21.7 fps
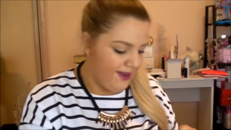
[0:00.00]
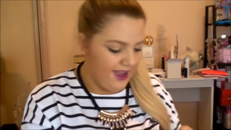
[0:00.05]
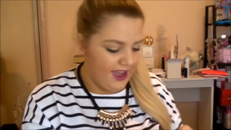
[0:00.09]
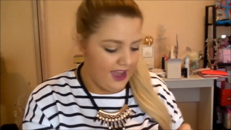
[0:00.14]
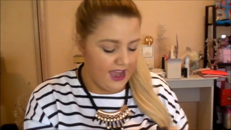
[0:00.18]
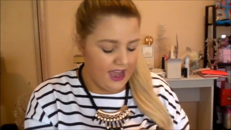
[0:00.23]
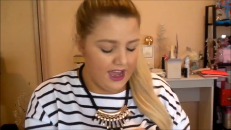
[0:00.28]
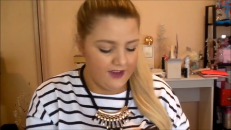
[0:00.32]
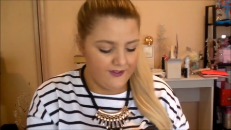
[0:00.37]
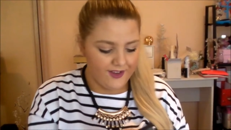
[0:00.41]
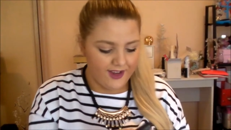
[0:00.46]

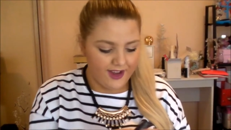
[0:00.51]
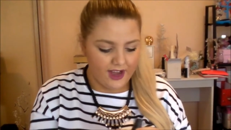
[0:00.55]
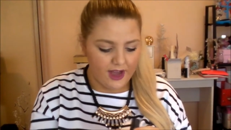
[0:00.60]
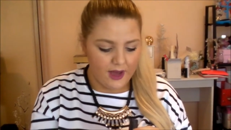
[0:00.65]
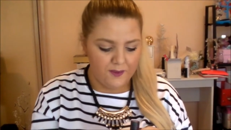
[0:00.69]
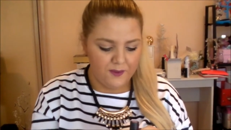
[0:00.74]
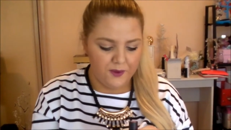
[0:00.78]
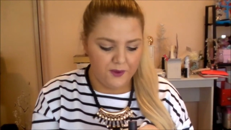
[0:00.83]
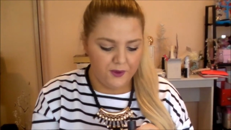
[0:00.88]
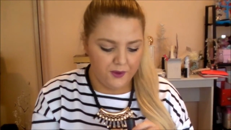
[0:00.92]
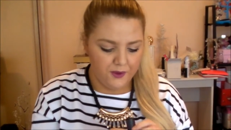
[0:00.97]
have a
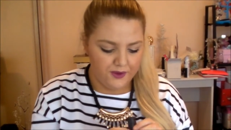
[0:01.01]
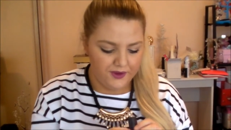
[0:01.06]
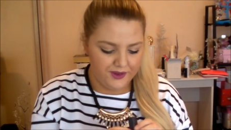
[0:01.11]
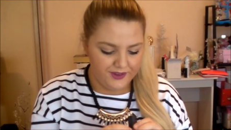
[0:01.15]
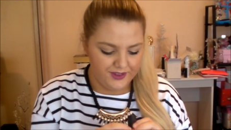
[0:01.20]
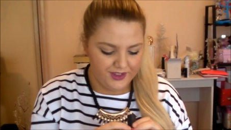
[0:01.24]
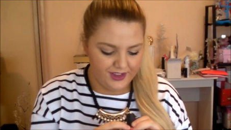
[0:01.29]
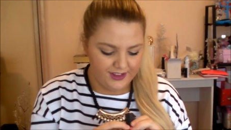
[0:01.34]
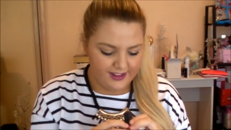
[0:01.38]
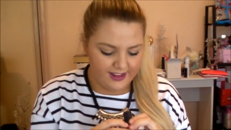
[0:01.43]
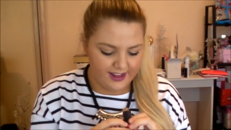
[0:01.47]
couple.
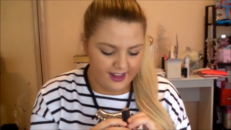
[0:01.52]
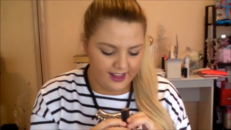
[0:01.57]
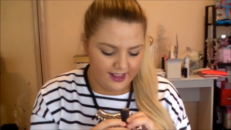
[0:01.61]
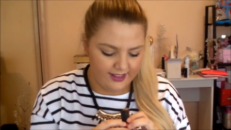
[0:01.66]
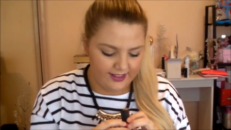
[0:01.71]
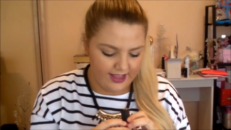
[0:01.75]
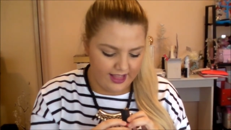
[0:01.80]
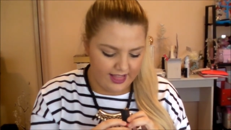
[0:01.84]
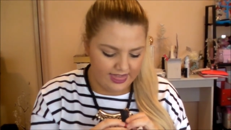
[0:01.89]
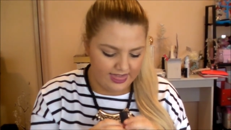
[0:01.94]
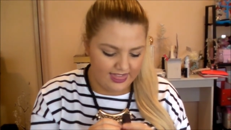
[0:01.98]
This
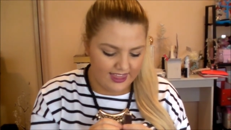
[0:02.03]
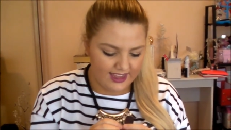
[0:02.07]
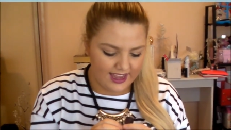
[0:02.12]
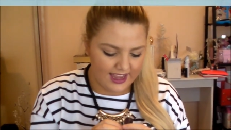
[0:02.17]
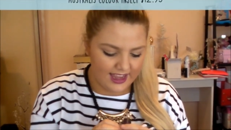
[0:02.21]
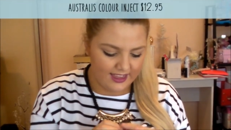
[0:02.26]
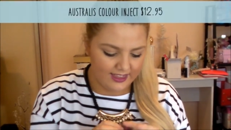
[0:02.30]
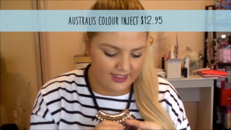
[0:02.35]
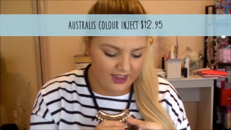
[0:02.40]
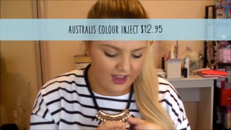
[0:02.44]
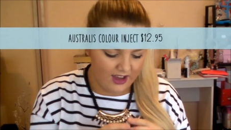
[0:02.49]
is
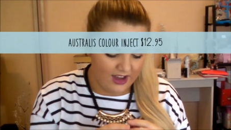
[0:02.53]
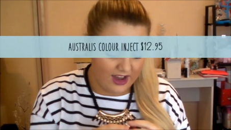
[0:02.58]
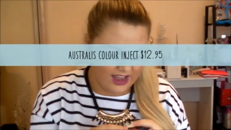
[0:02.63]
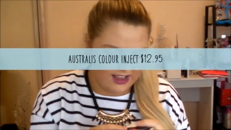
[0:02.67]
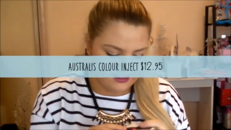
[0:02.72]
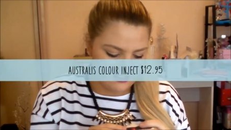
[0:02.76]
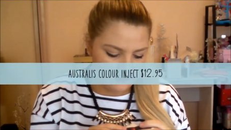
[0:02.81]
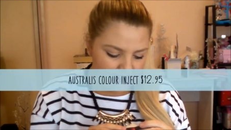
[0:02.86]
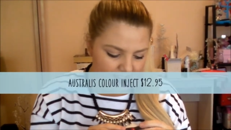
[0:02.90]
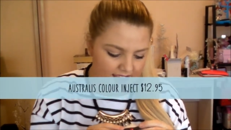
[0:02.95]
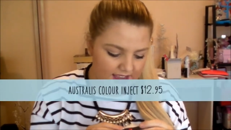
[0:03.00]
Licking the
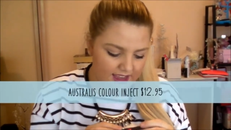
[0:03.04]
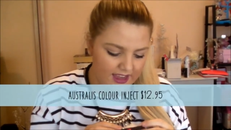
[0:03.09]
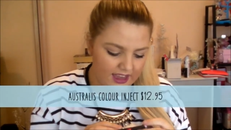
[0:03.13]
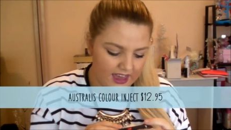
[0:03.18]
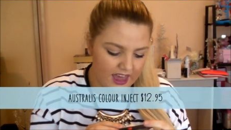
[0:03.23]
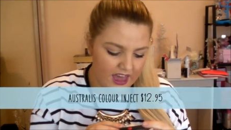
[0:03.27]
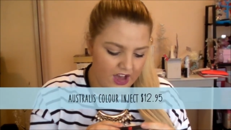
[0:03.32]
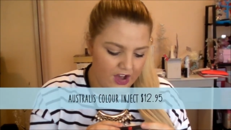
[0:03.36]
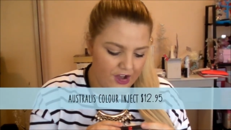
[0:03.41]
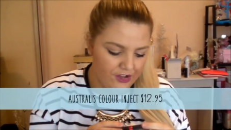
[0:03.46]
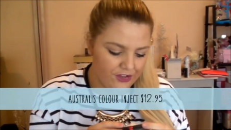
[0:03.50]
Icing
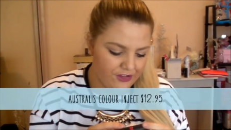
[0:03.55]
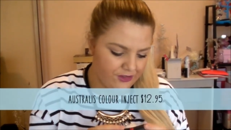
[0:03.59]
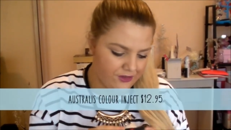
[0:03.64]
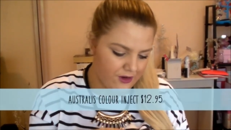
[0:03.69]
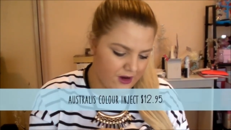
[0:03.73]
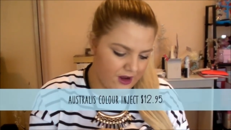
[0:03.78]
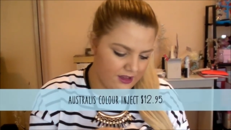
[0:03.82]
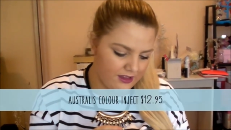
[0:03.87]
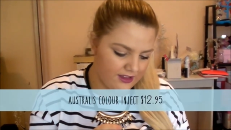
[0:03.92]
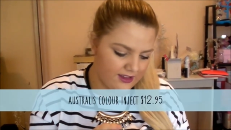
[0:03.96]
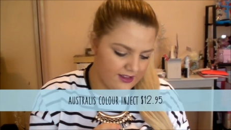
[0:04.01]

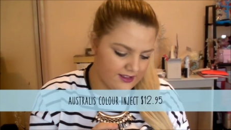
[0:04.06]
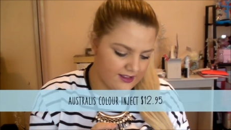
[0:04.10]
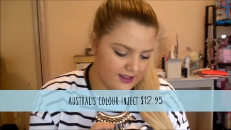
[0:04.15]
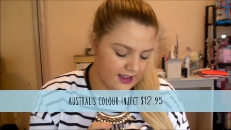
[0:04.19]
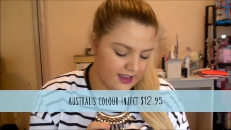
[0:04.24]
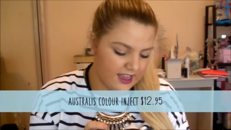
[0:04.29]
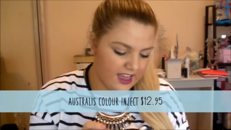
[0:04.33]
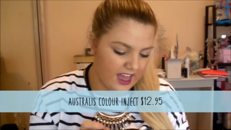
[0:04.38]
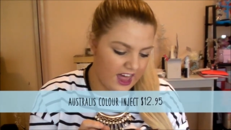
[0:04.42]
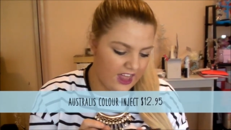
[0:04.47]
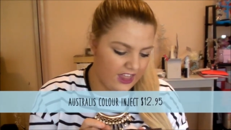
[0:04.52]
Australis
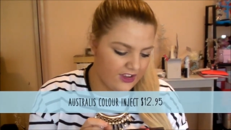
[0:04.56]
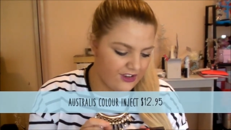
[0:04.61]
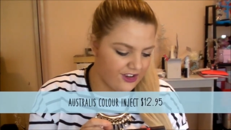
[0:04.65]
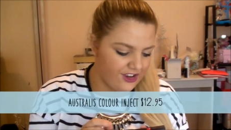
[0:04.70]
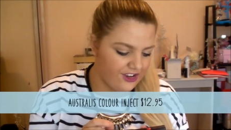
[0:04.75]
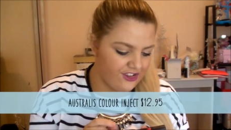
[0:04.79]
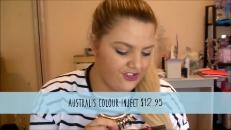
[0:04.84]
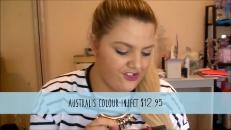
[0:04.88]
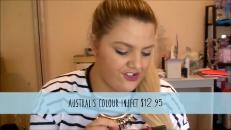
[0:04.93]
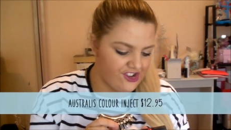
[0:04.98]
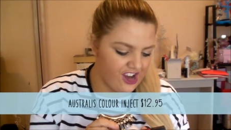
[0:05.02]
Colour
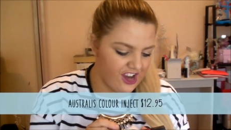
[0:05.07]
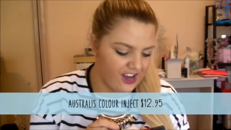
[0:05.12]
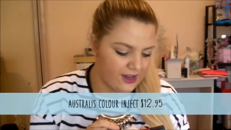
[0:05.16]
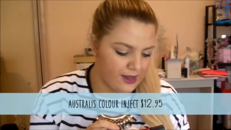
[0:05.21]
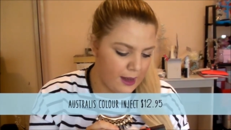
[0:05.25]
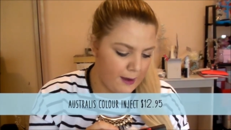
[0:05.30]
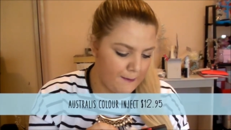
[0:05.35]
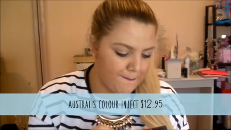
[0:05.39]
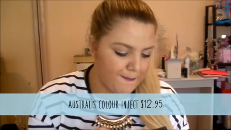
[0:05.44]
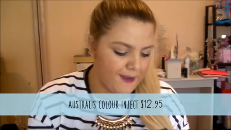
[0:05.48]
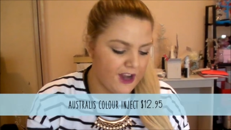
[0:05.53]

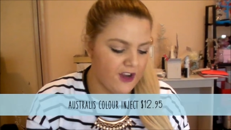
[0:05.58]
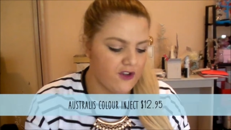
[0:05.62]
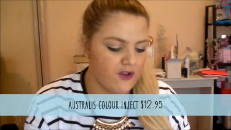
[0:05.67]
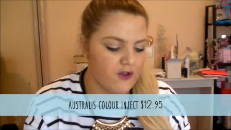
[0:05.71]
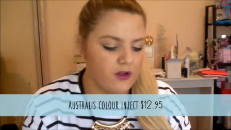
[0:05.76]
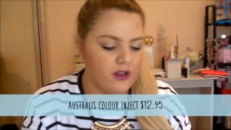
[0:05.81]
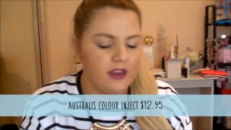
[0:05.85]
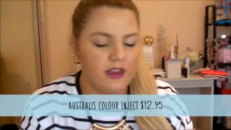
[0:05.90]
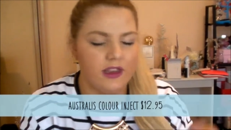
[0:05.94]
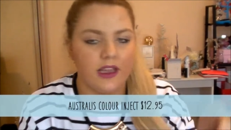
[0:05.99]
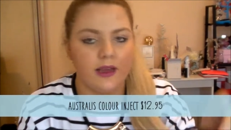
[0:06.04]
Inject
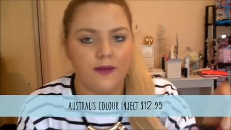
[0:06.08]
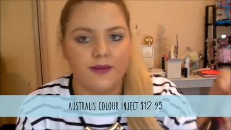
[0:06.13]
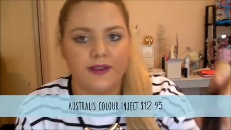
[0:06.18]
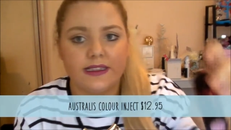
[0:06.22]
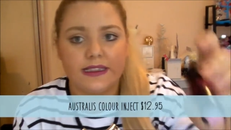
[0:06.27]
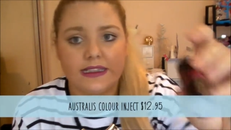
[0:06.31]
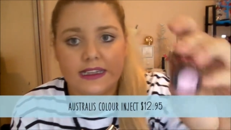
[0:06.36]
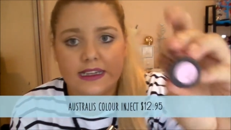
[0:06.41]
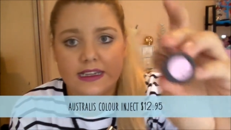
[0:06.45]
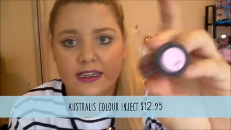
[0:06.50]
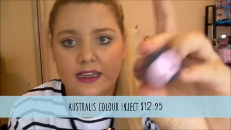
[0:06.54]
Mineral
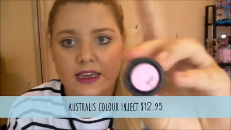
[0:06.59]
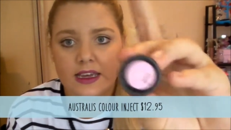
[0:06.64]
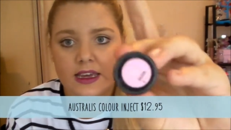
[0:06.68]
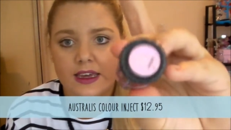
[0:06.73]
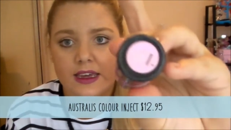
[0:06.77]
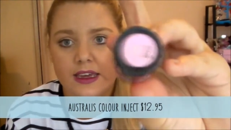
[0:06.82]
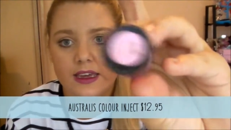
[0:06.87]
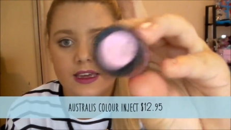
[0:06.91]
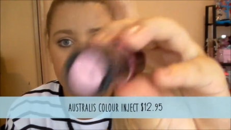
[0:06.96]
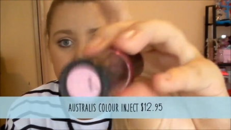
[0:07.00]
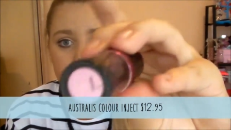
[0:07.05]
Lipstick.
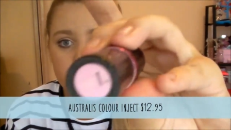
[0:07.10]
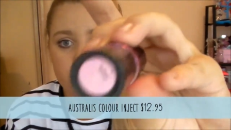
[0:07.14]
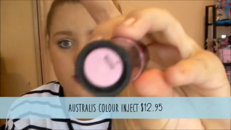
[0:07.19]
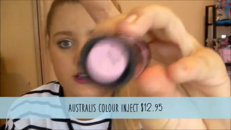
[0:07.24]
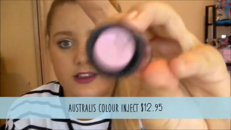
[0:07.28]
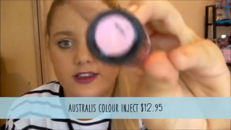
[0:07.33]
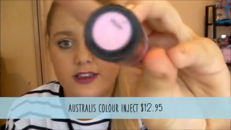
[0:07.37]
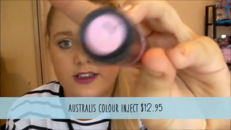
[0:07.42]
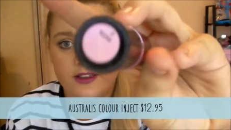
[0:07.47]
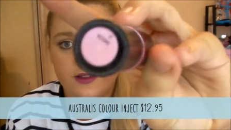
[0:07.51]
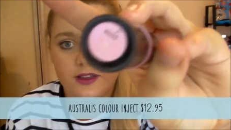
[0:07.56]

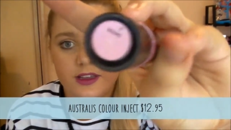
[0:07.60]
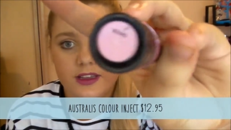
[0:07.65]
So this